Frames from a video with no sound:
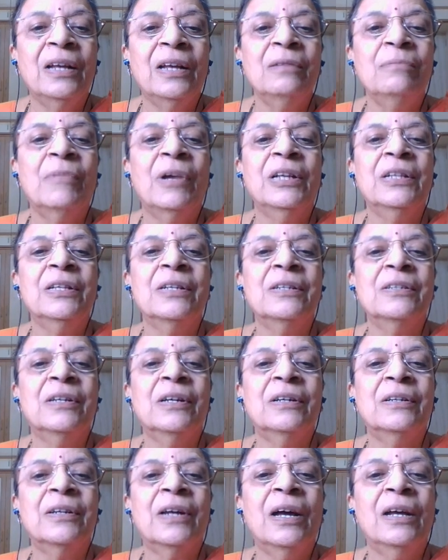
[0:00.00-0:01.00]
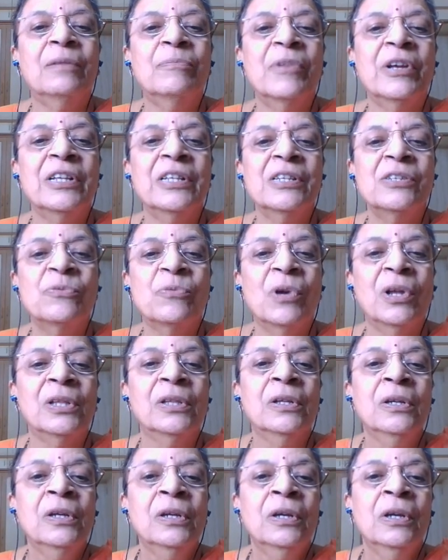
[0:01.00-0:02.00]
n minus delta n minus 1.
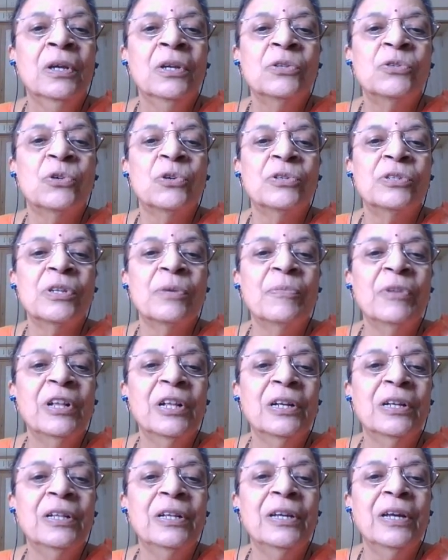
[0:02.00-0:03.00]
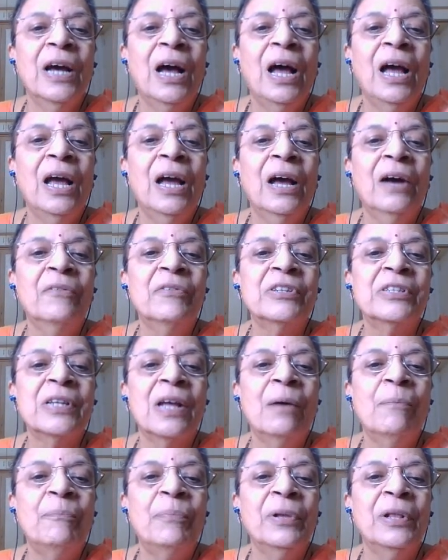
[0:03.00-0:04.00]
So similarly, I have a
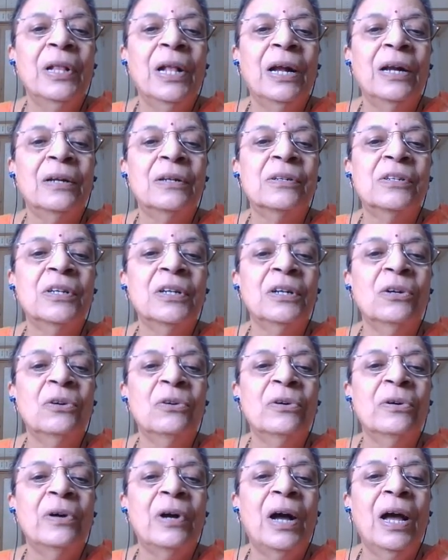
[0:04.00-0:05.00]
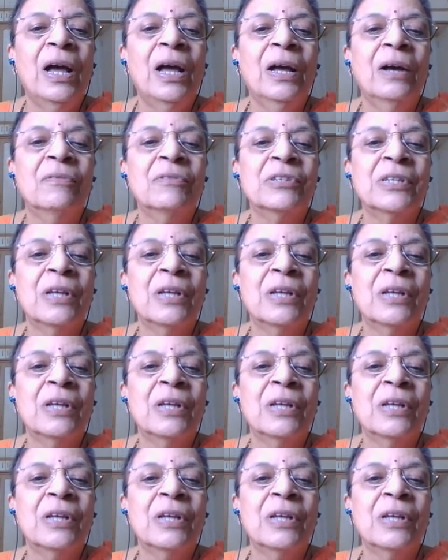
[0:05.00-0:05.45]
sample at 0, I have a